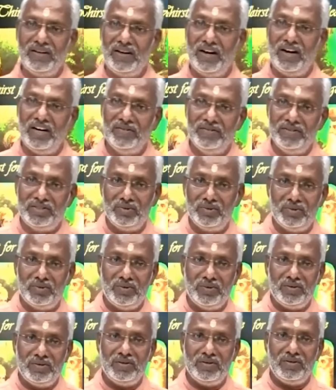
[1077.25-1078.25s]
Lord Vishnu
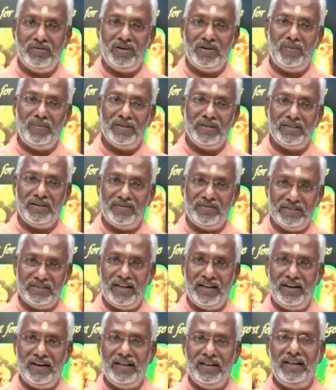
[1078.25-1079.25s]
took Vamana
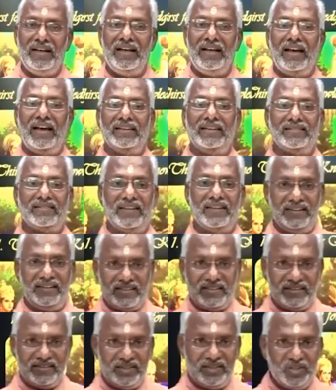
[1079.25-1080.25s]
avatar. I
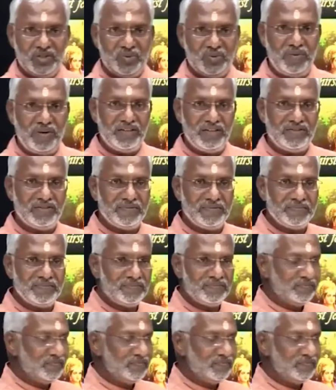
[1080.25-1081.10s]
selected this place.